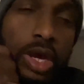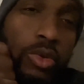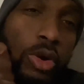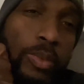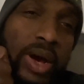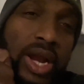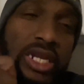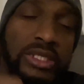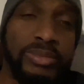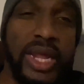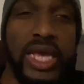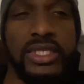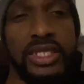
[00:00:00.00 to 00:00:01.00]
I hope all is
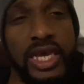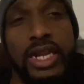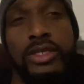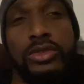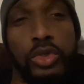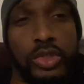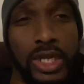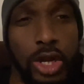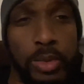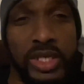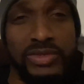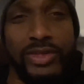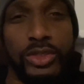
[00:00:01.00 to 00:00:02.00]
blessed. And as usual, out
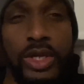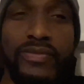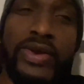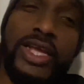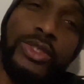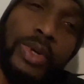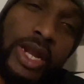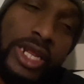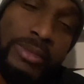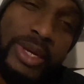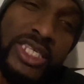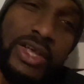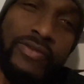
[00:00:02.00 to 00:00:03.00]
hope this visual finds you all in the
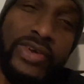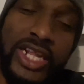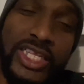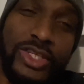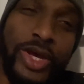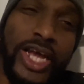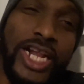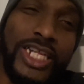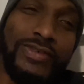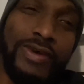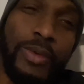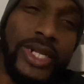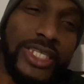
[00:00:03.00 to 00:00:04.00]
best of health, not health,
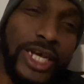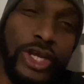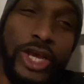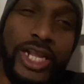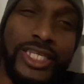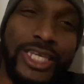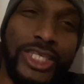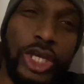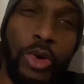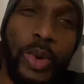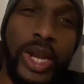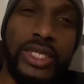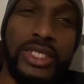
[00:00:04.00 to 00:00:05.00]
wealth, and your health is
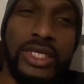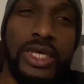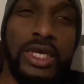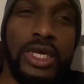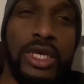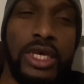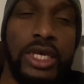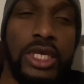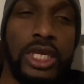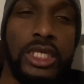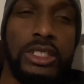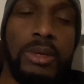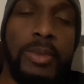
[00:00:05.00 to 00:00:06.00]
your wealth.
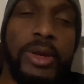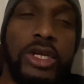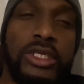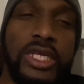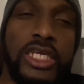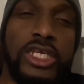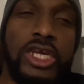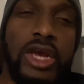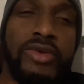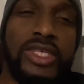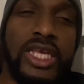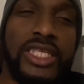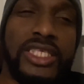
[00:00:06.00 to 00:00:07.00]
Somebody gonna take care
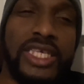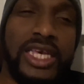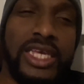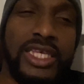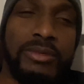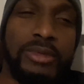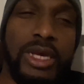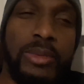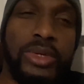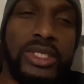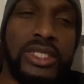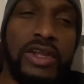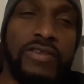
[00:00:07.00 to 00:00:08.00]
of it. That's it. Big up on
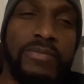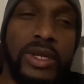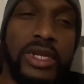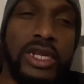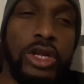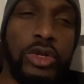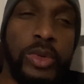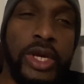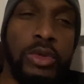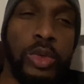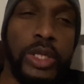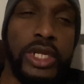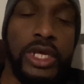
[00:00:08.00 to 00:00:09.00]
yourself, man. They don't know
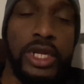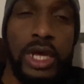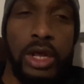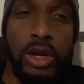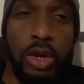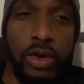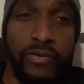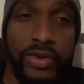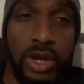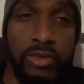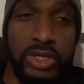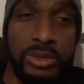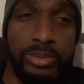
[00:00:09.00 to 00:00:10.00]
anyone there I Love and I
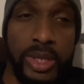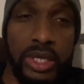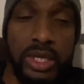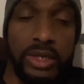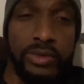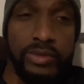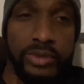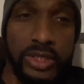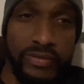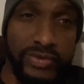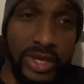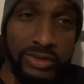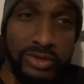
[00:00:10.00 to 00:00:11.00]
respect. Give
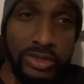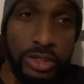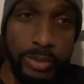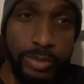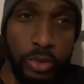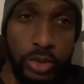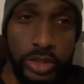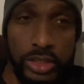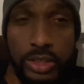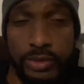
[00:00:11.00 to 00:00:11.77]
thanks for the support.